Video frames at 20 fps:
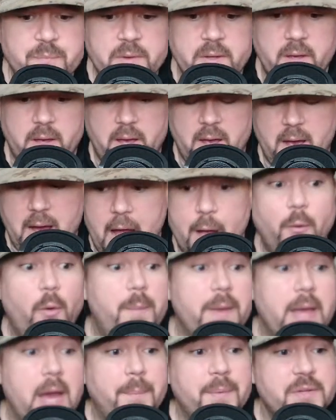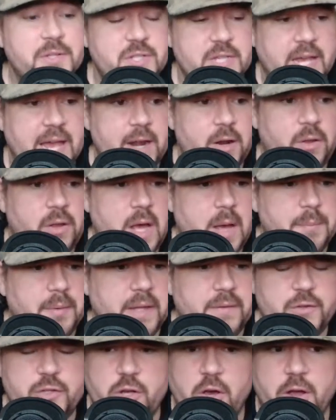I will be up in Seattle. I
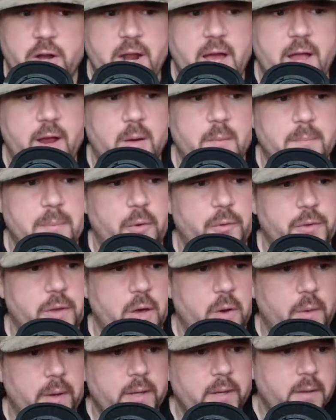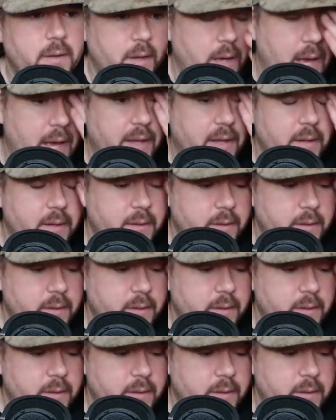believe Sean and I are both going. Trying